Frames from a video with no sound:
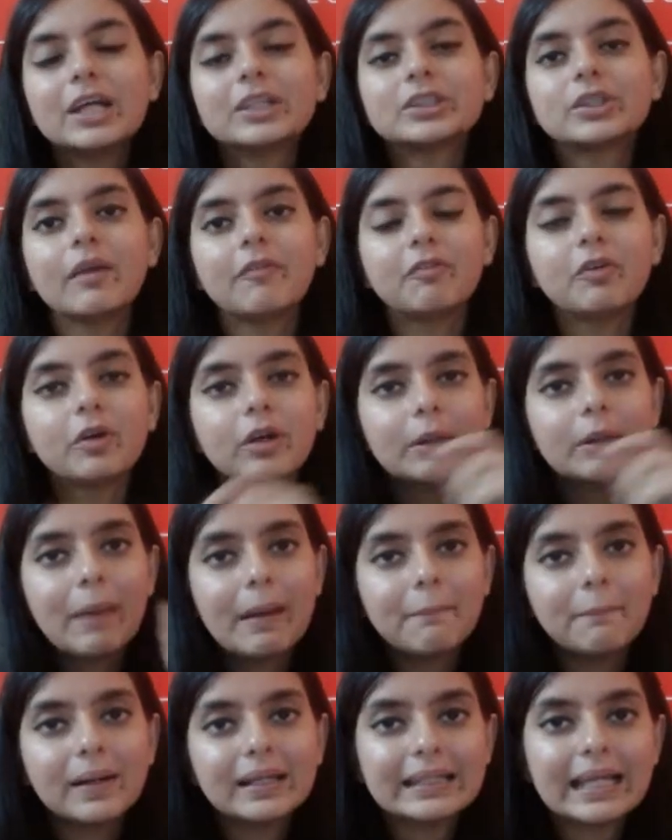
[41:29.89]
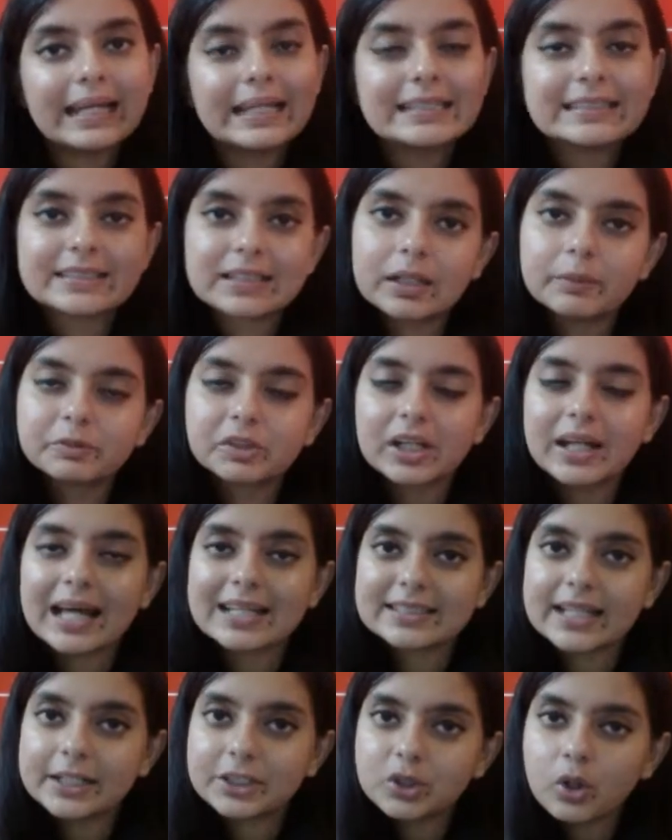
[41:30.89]
So if you remember the inscription,
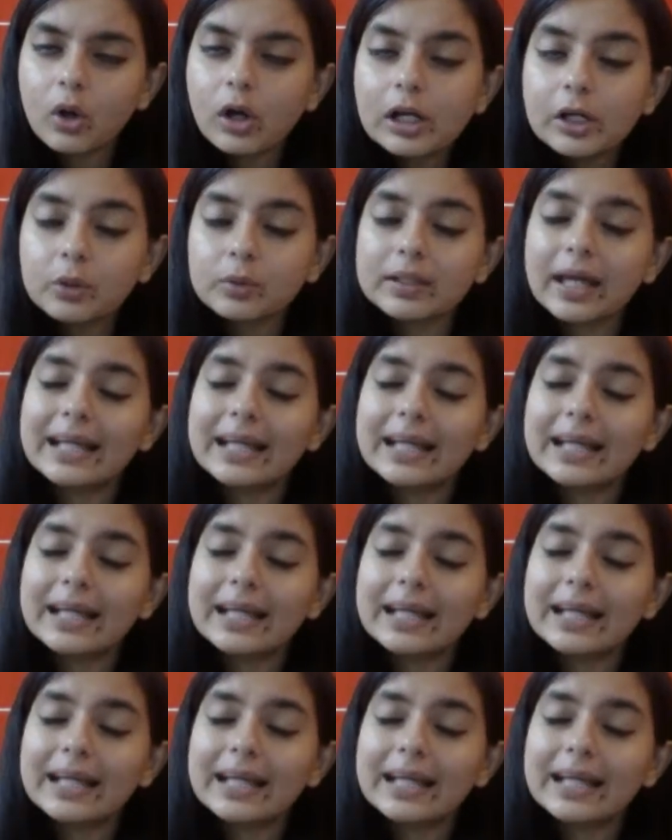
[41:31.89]
as I told you,